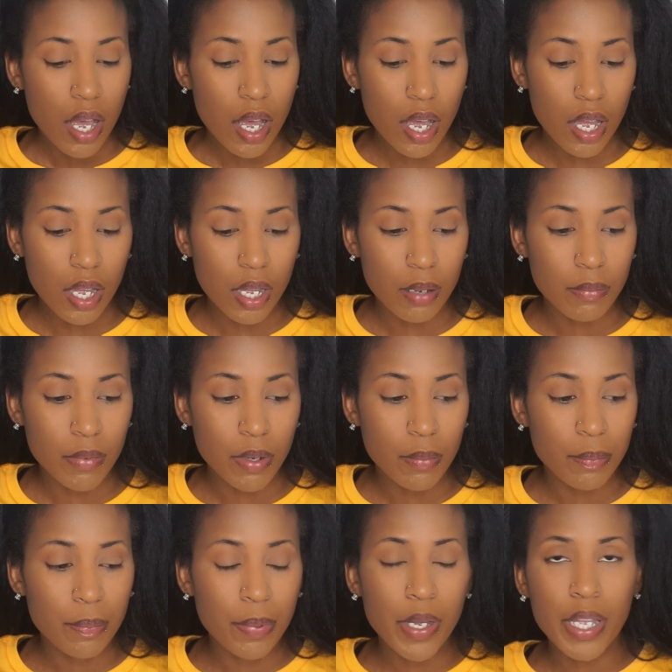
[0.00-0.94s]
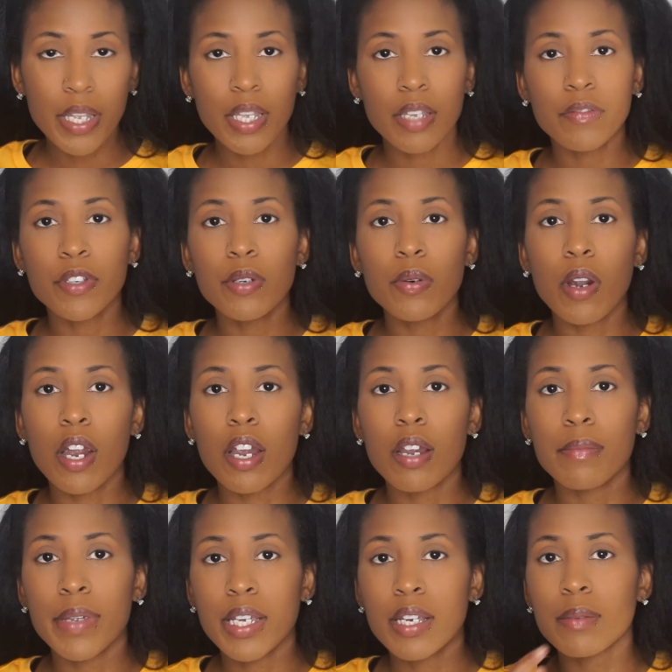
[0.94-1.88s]
But if you
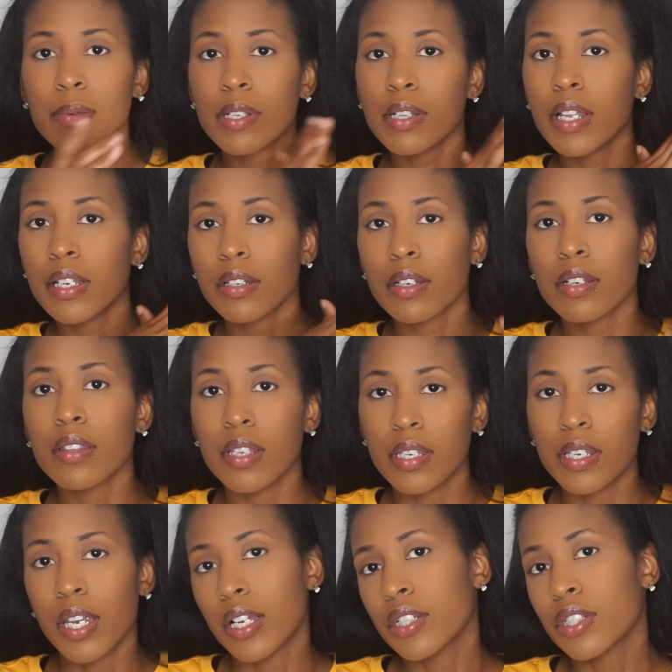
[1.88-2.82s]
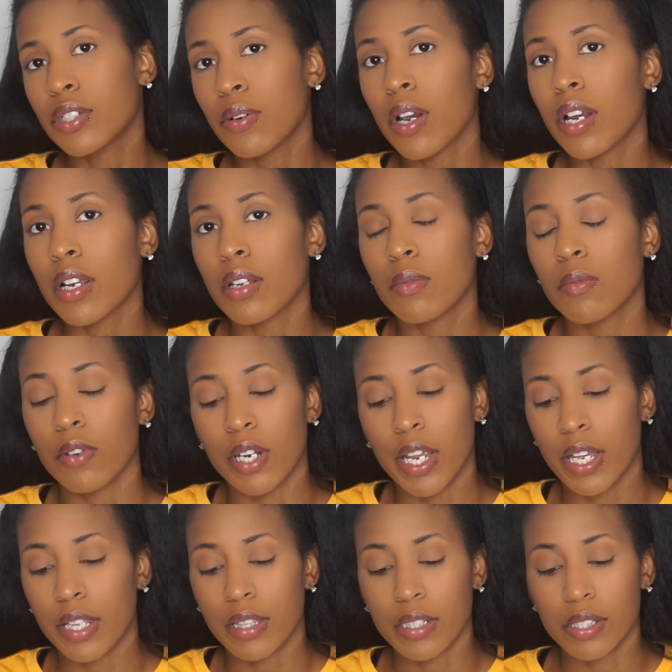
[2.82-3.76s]
are a makeup collector, then yes, you are going to want
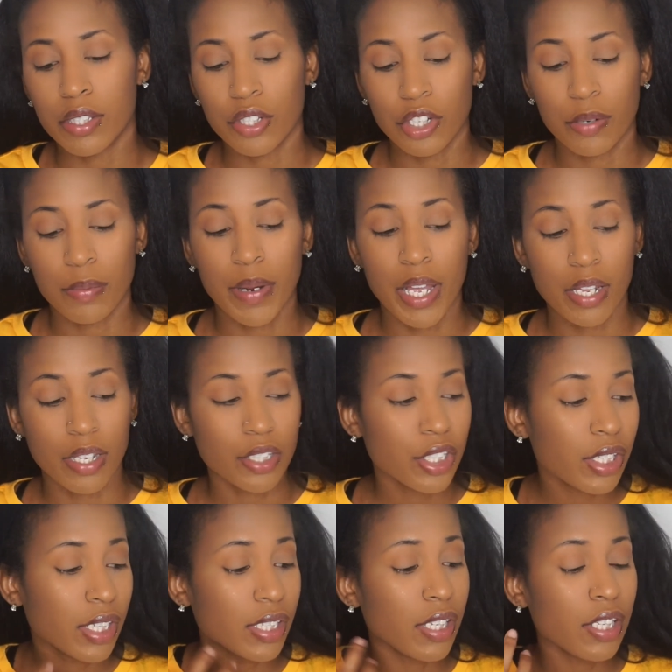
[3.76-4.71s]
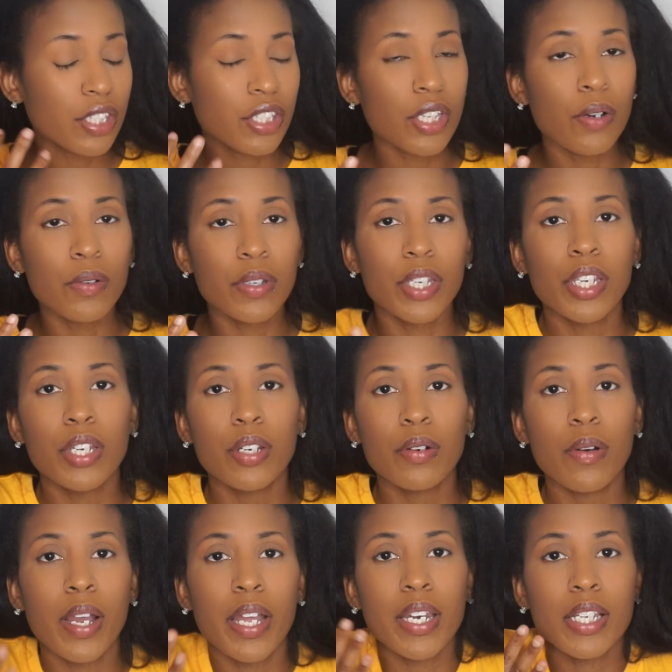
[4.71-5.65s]
to add this to your palette. Just because it's so
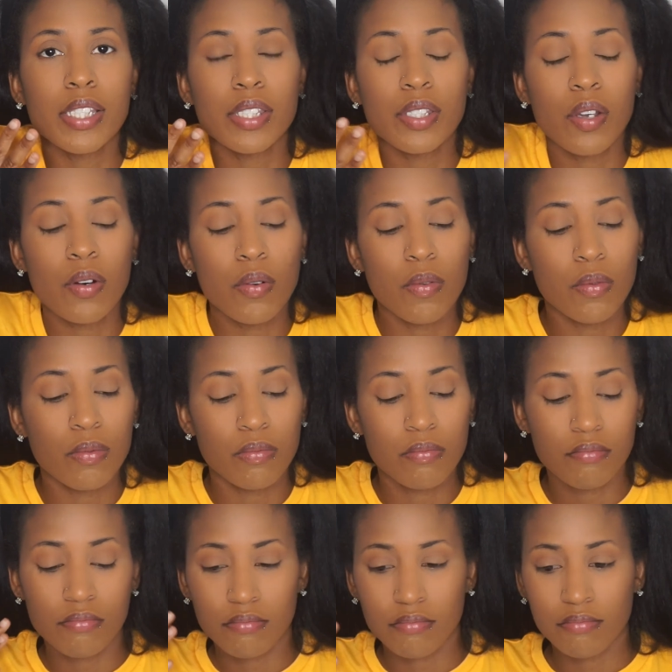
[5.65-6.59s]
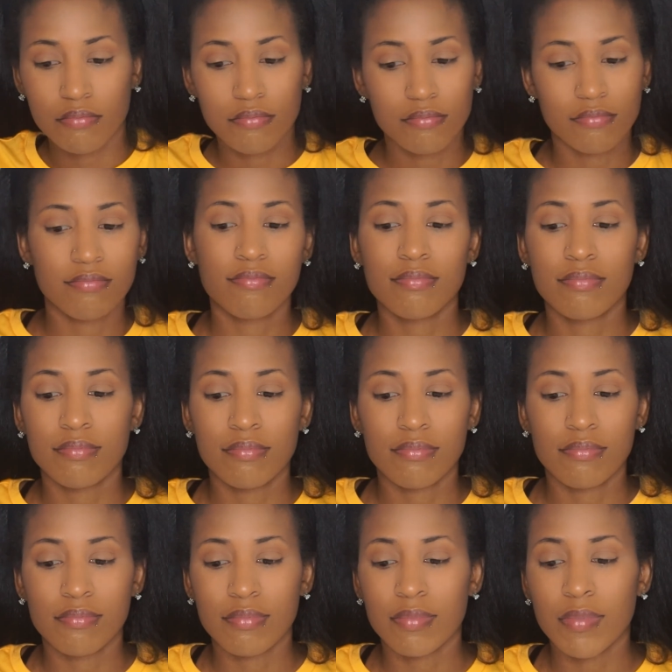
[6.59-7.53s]
cute and it's so,
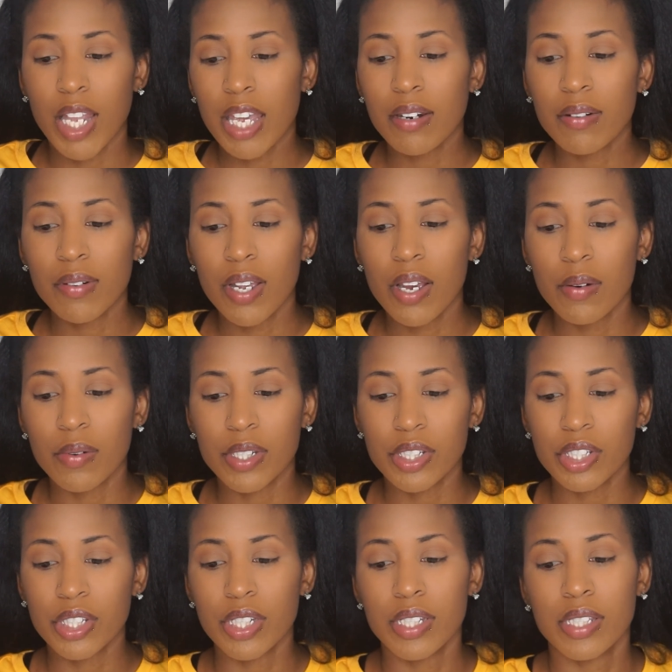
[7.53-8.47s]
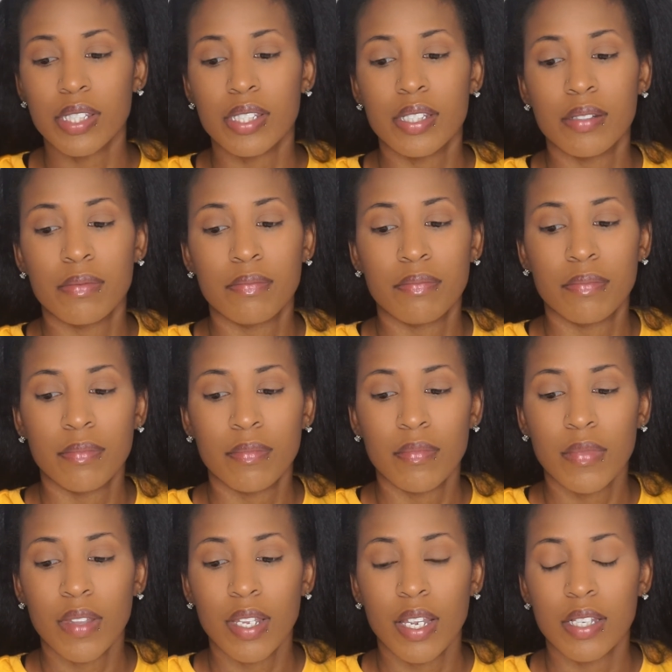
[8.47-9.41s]
I don't know, it's just,
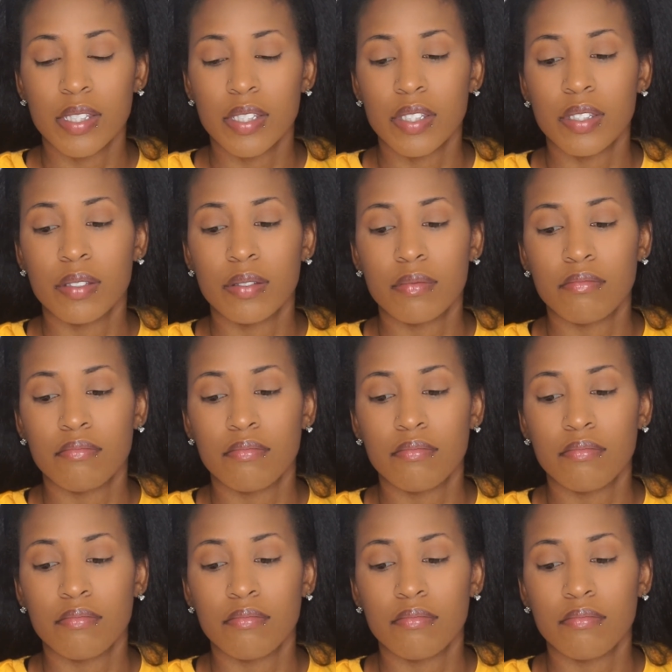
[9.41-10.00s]
it's